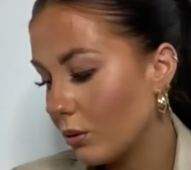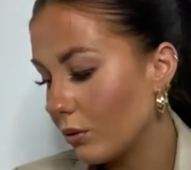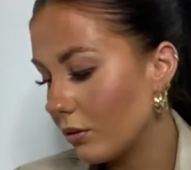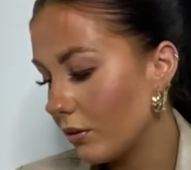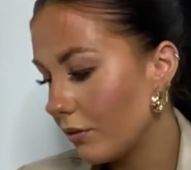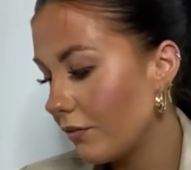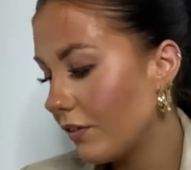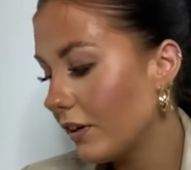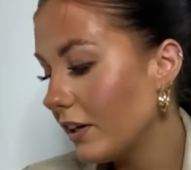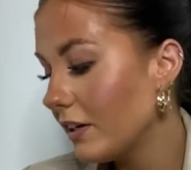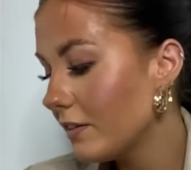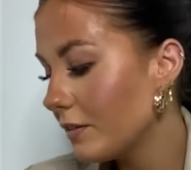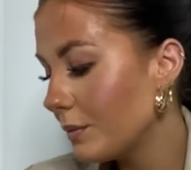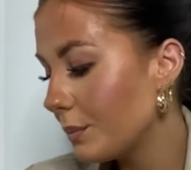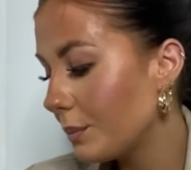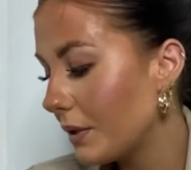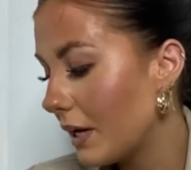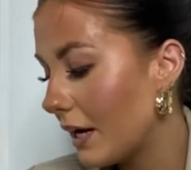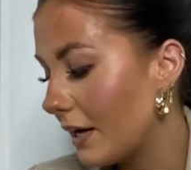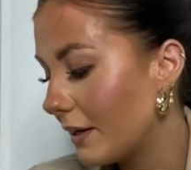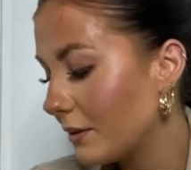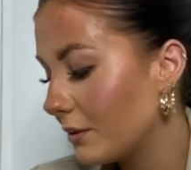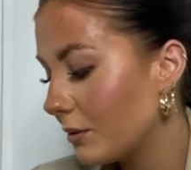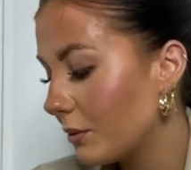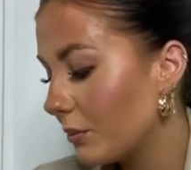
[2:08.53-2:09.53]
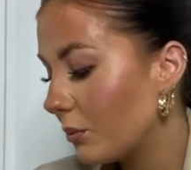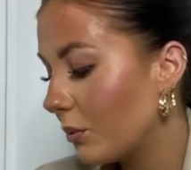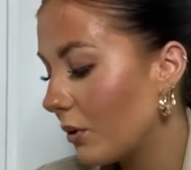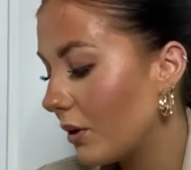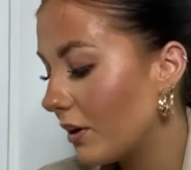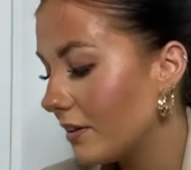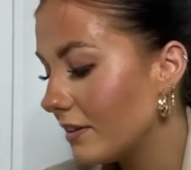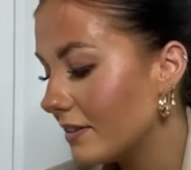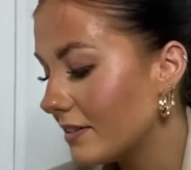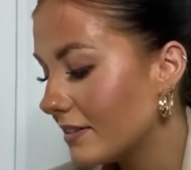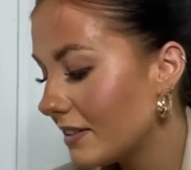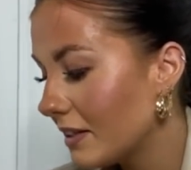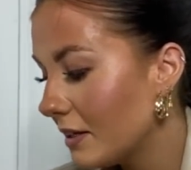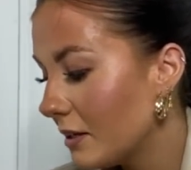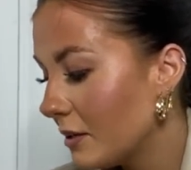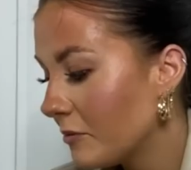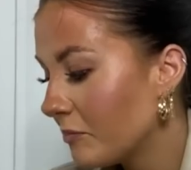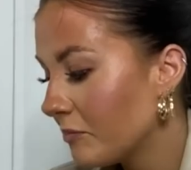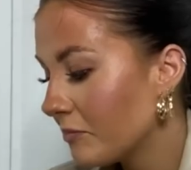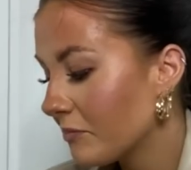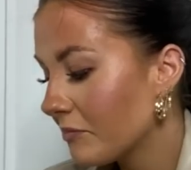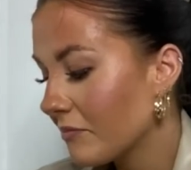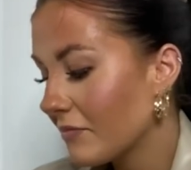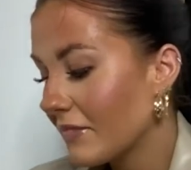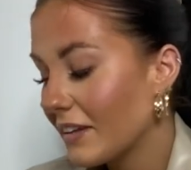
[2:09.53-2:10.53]
The first brand was
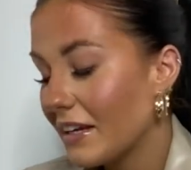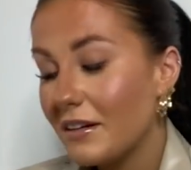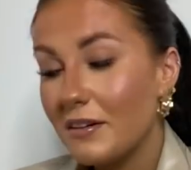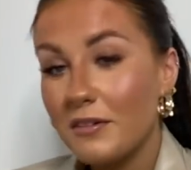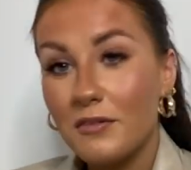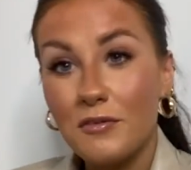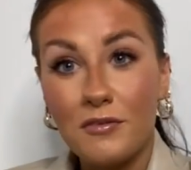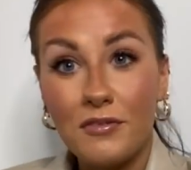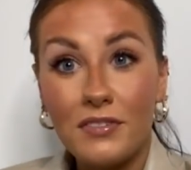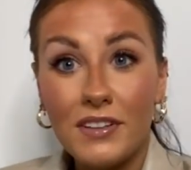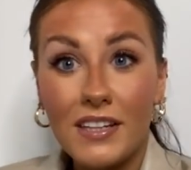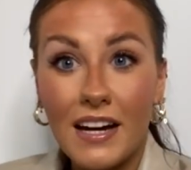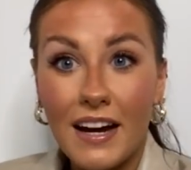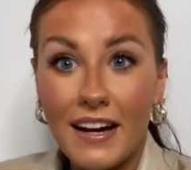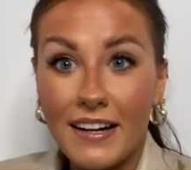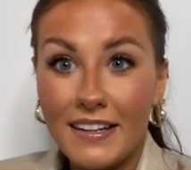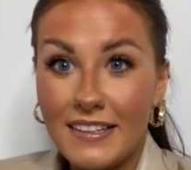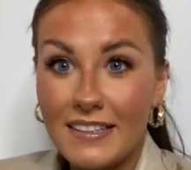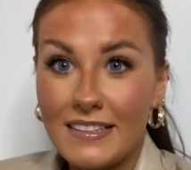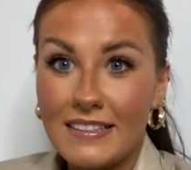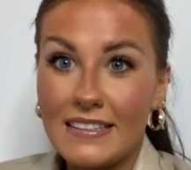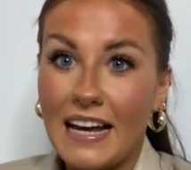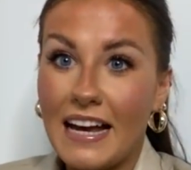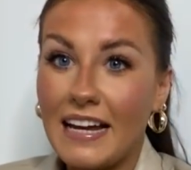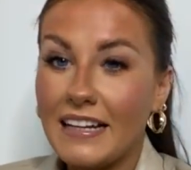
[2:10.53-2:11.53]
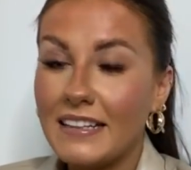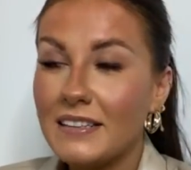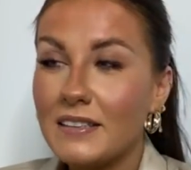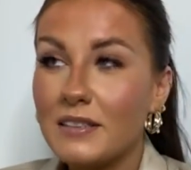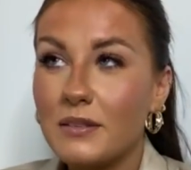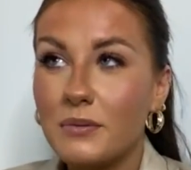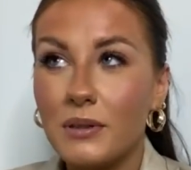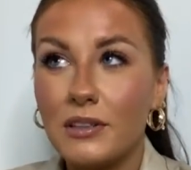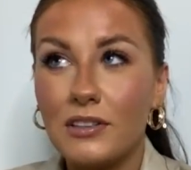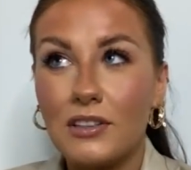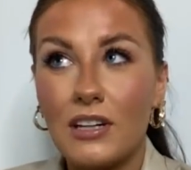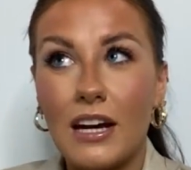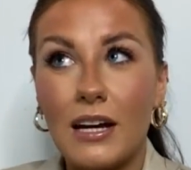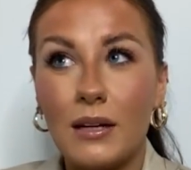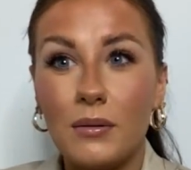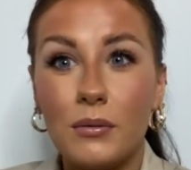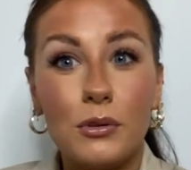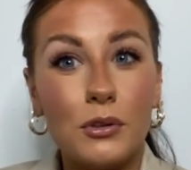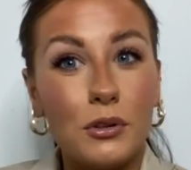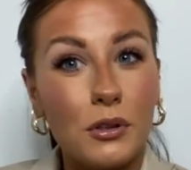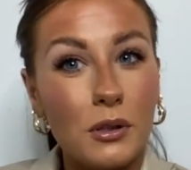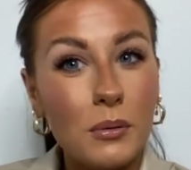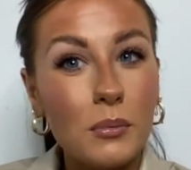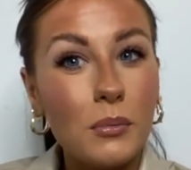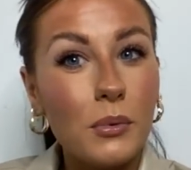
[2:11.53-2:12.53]
VI Scents, which I'm
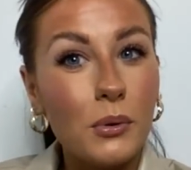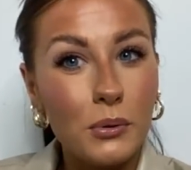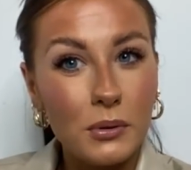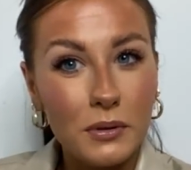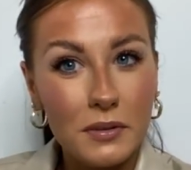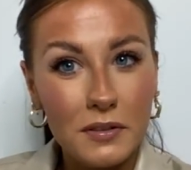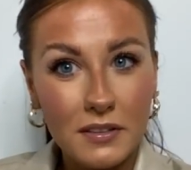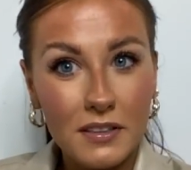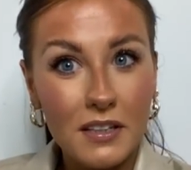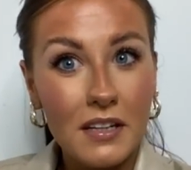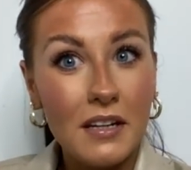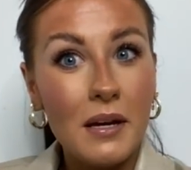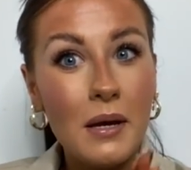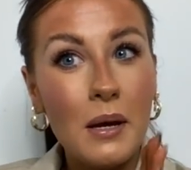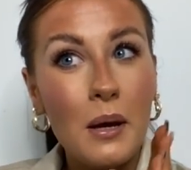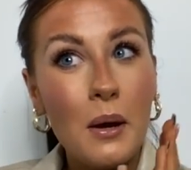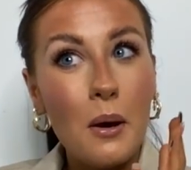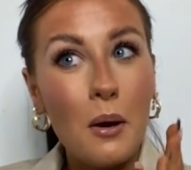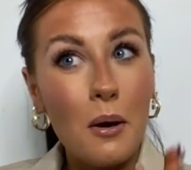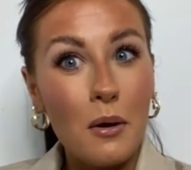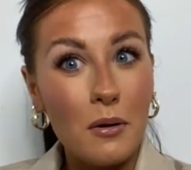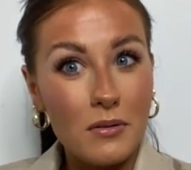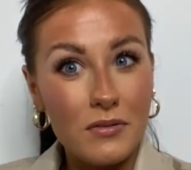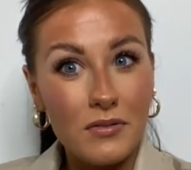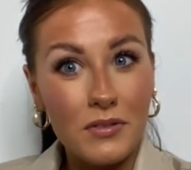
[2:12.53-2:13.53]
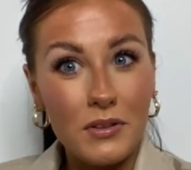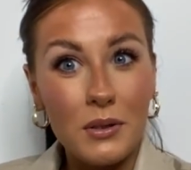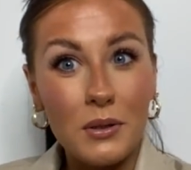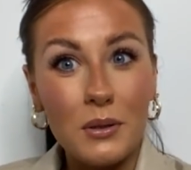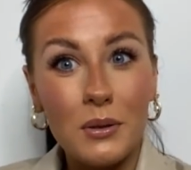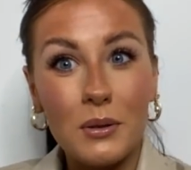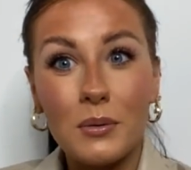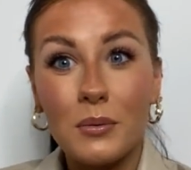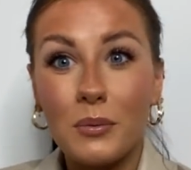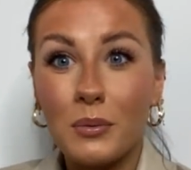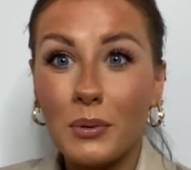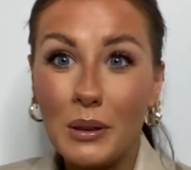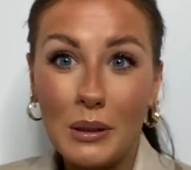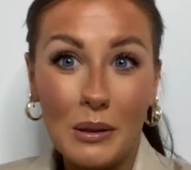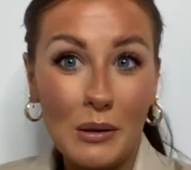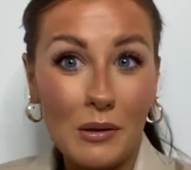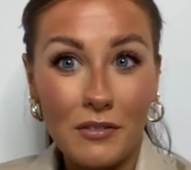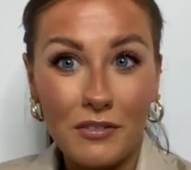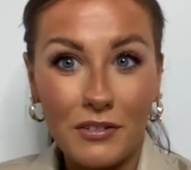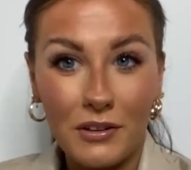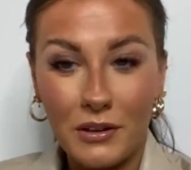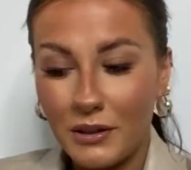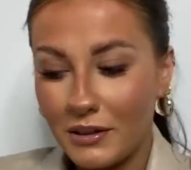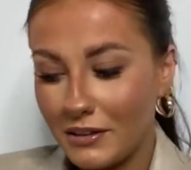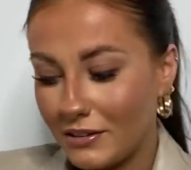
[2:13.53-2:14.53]
sure most of you will have
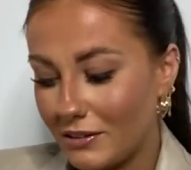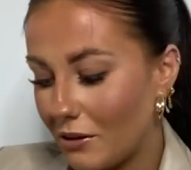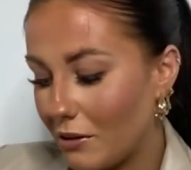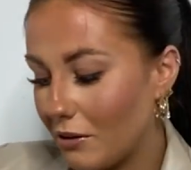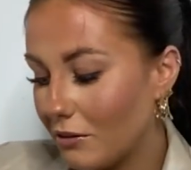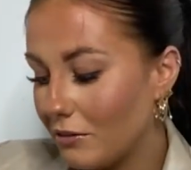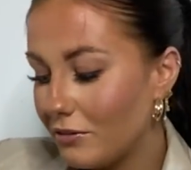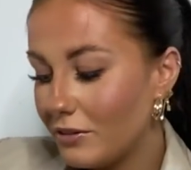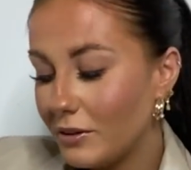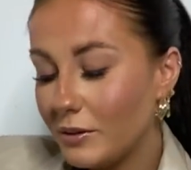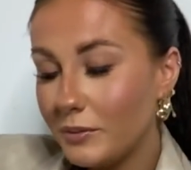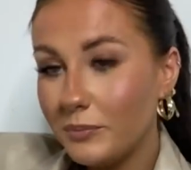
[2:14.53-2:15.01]
heard of.